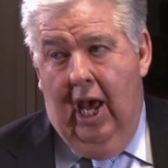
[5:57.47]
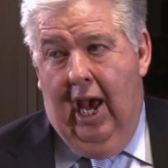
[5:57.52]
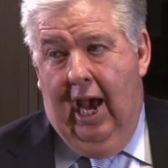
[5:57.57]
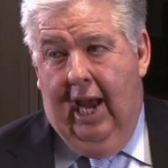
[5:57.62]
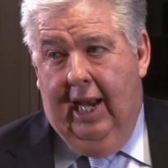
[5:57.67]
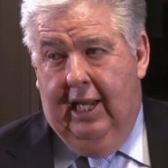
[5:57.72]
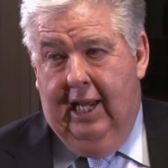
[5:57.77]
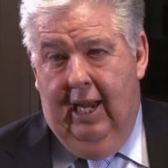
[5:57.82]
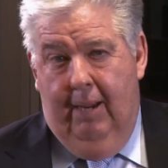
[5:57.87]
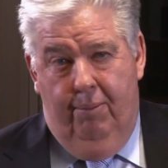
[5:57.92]

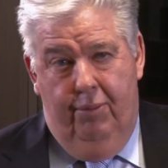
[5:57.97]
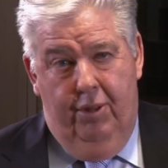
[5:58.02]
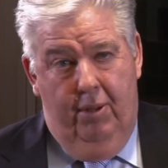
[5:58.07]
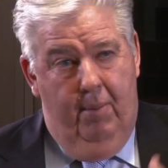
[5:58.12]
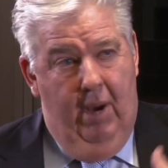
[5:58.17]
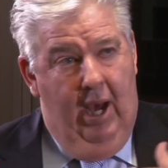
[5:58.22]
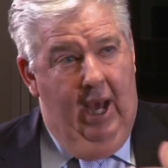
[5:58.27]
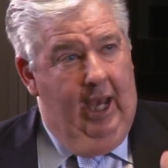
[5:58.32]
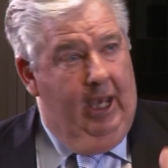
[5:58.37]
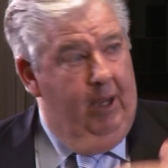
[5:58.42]
and keep the
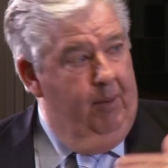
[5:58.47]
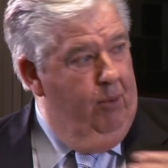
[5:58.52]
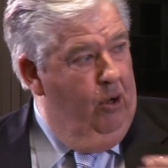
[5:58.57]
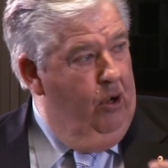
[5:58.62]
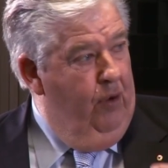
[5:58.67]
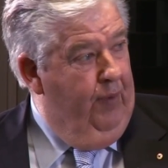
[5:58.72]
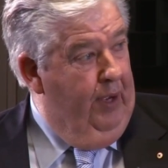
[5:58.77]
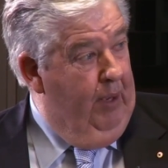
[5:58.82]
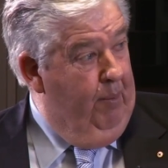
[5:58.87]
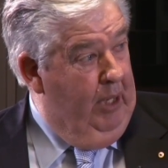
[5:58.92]
market
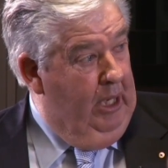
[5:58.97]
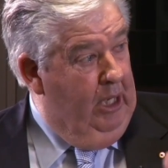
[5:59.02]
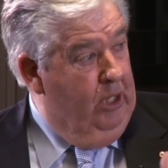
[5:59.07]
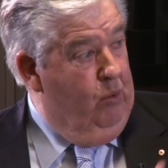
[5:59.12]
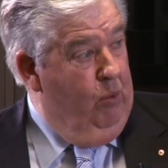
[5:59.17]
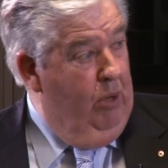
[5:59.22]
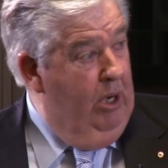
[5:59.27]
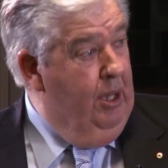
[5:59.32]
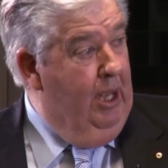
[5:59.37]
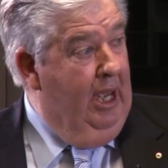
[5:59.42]
moving, because
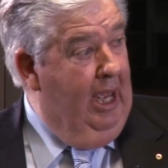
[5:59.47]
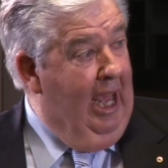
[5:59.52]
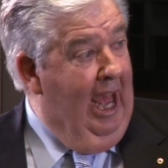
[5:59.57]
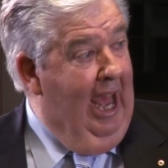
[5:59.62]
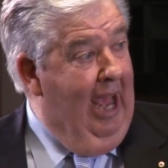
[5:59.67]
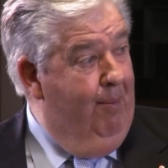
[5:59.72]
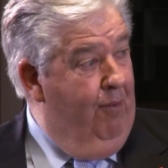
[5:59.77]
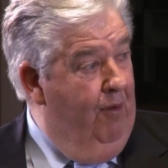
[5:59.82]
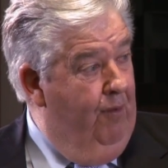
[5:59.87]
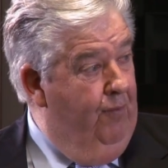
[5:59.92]
we're in the
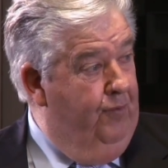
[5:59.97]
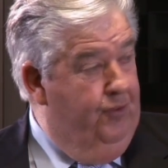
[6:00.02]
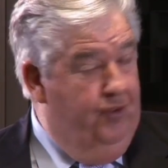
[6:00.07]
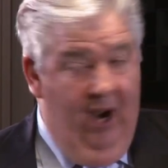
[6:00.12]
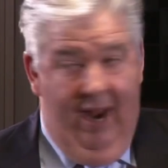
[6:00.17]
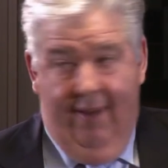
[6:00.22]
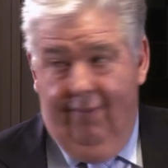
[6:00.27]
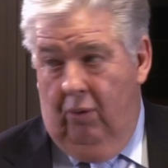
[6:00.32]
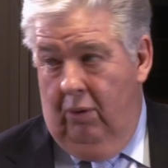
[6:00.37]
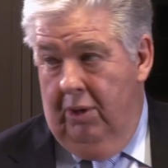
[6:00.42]
game of
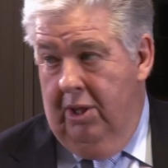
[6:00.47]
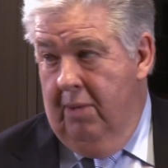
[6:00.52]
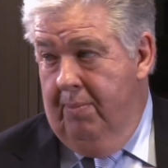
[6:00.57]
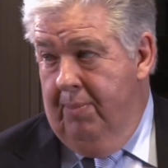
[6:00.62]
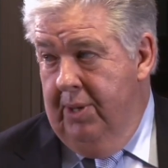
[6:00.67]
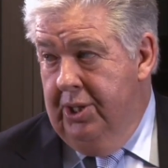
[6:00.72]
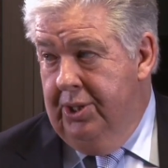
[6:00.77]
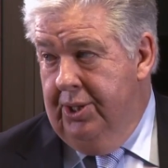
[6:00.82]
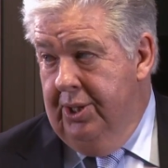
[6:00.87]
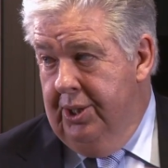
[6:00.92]
travel and the
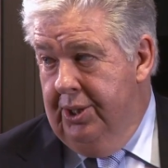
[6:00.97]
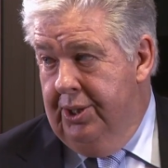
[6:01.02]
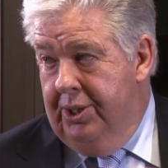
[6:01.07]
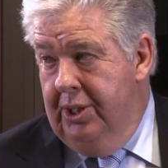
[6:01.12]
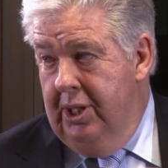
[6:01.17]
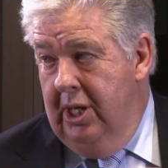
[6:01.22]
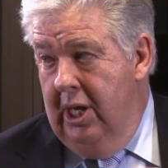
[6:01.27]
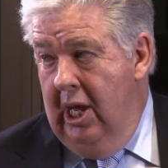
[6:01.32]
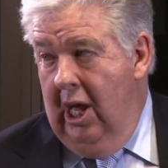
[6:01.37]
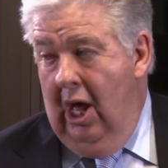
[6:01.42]
business.
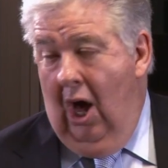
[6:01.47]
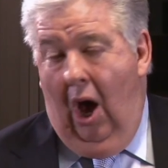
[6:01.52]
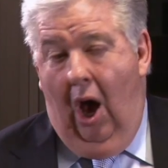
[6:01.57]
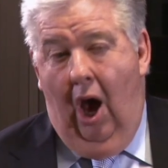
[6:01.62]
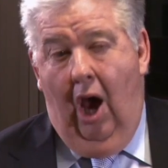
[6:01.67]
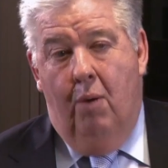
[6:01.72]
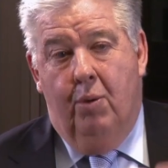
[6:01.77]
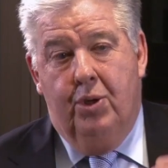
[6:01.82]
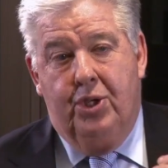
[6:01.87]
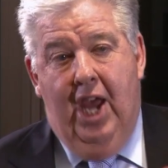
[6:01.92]

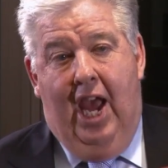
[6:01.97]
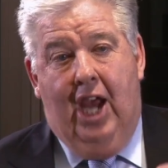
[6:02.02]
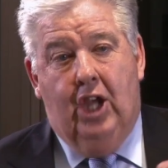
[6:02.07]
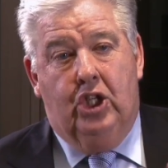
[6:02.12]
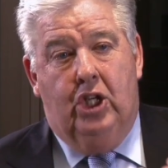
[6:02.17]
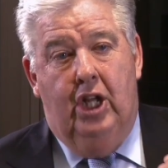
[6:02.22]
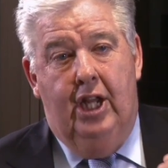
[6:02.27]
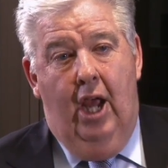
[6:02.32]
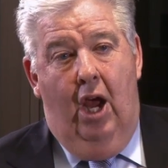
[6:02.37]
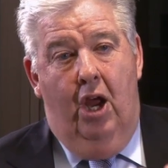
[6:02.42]
I was
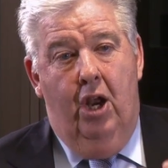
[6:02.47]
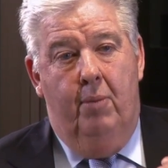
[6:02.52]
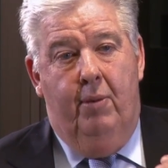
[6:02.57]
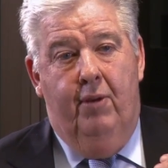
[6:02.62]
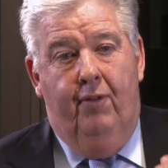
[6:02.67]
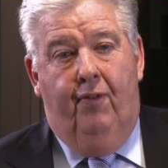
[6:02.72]
actually going to be